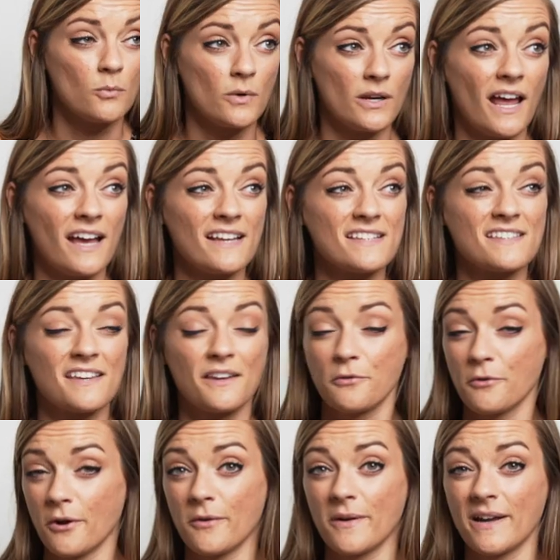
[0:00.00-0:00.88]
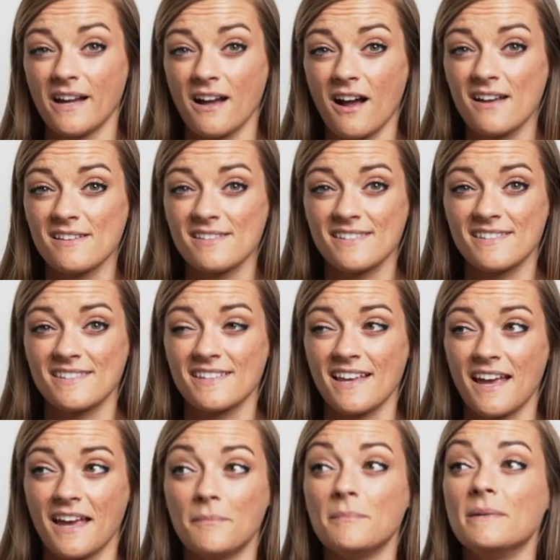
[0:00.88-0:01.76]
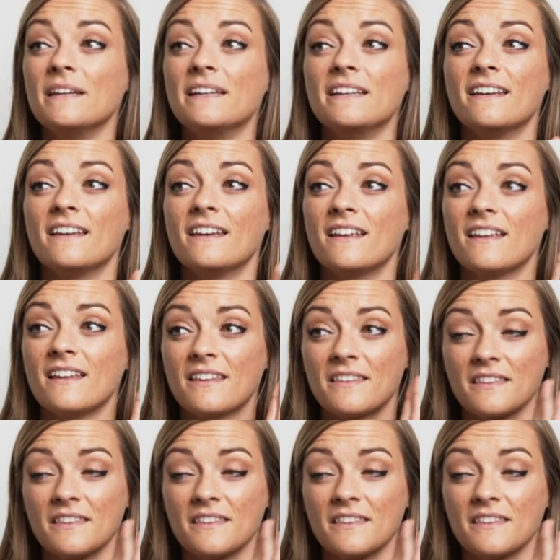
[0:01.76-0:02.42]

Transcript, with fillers: When I say growing costs, I mean